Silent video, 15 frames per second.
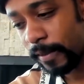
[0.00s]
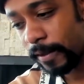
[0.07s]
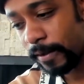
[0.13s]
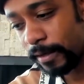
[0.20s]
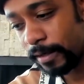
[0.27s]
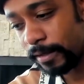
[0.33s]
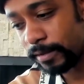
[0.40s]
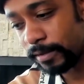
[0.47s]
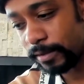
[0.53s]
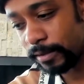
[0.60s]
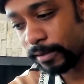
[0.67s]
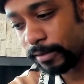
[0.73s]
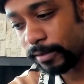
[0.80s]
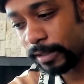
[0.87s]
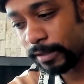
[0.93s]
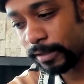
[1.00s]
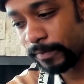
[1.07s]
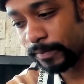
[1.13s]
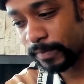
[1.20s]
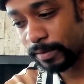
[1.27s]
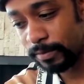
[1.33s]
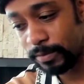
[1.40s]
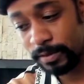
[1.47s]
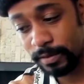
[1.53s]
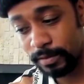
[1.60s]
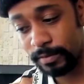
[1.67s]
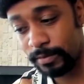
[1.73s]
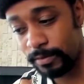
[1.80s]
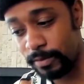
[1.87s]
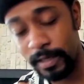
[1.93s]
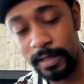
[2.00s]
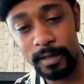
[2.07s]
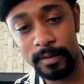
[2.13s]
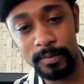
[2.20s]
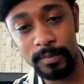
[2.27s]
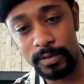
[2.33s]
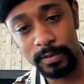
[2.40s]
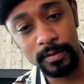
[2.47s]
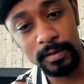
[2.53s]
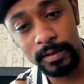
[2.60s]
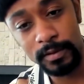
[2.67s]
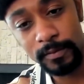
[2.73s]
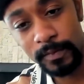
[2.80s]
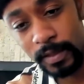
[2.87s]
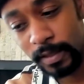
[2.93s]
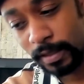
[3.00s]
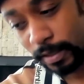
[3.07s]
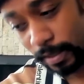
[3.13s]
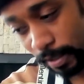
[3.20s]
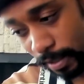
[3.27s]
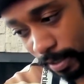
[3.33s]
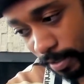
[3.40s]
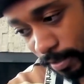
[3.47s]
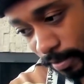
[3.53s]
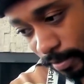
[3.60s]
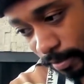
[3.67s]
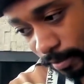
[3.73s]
And so it was a great opportunity. And